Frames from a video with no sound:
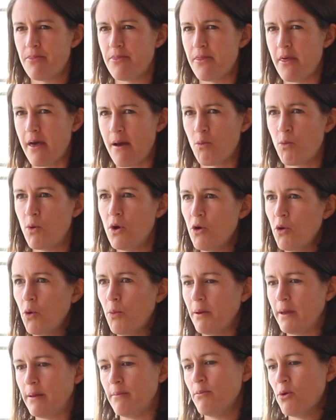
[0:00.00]
there will
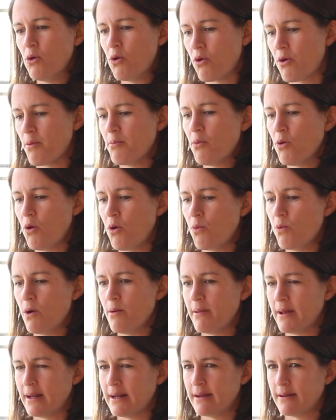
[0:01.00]
be more and more
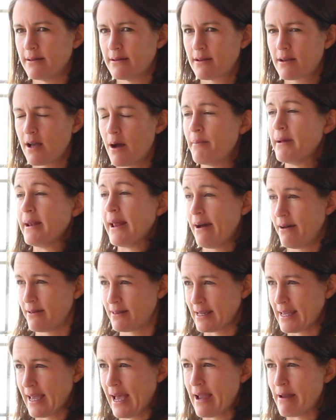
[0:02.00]
women coming out
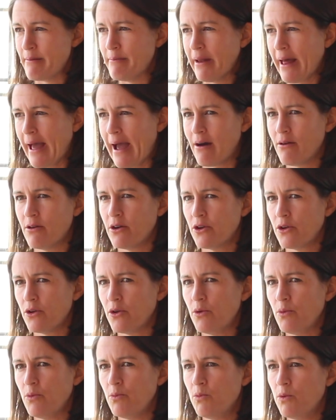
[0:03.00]
of the game now
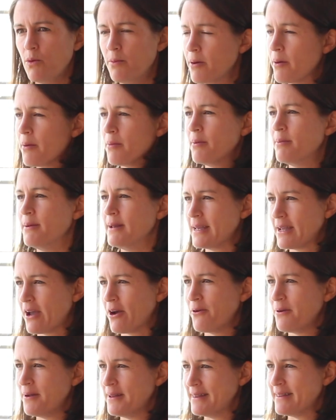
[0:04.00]
who will probably
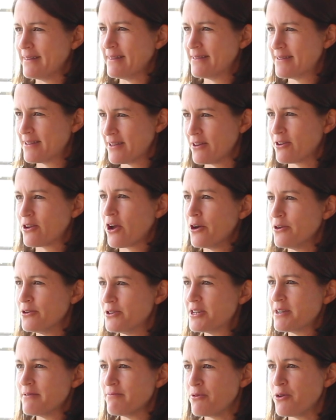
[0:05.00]
go into the
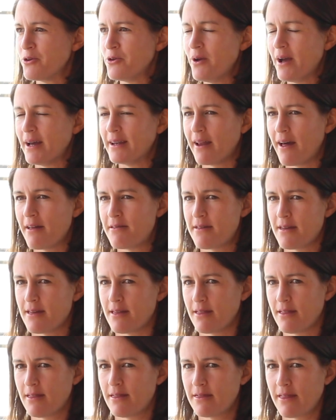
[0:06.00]
coaching route. And I
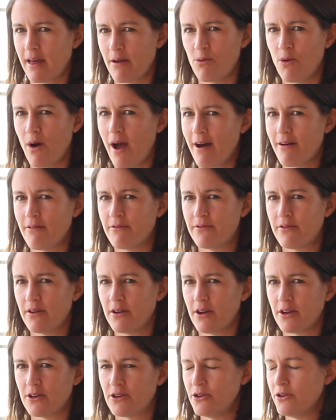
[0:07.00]
think they will have
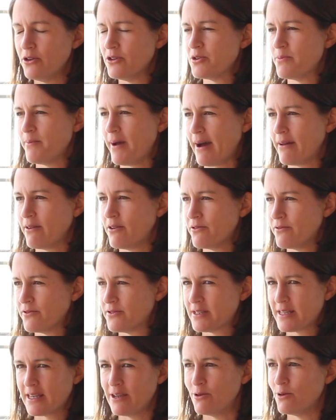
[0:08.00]
a huge amount of
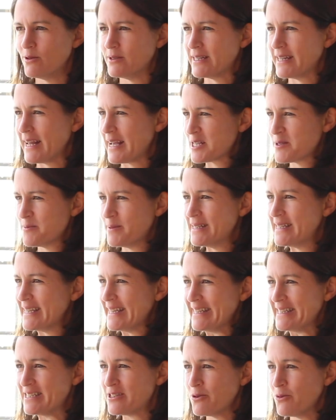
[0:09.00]
skills and
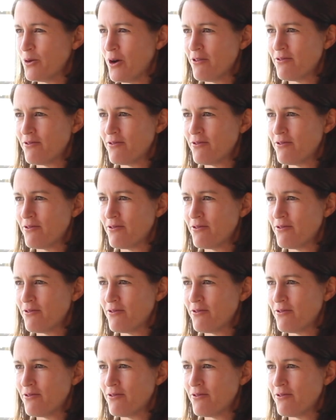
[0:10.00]
expertise to